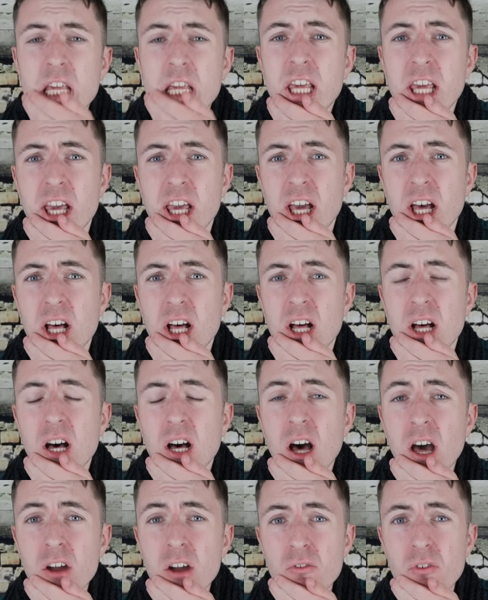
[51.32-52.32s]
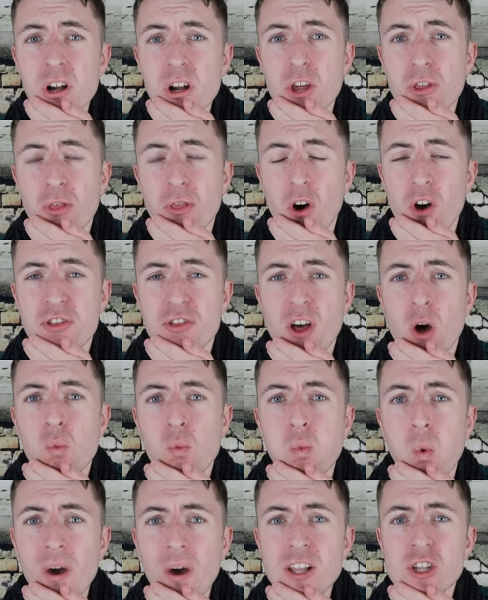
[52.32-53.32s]
Yeah, I really thought that
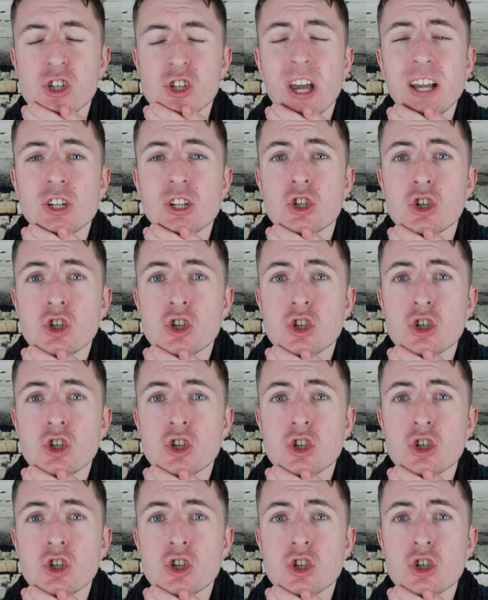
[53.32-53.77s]
Wojciech